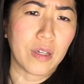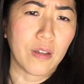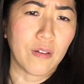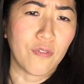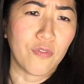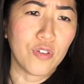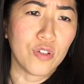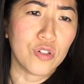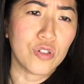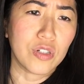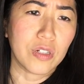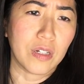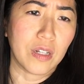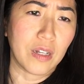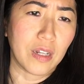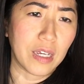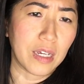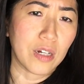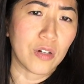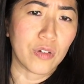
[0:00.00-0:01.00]
confusion
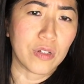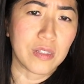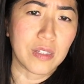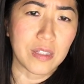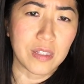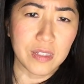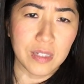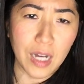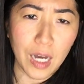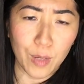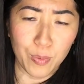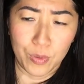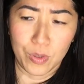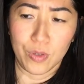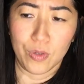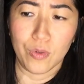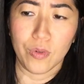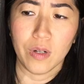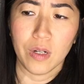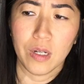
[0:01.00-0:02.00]
and ignorance to stop
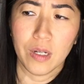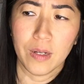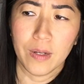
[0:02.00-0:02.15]
you,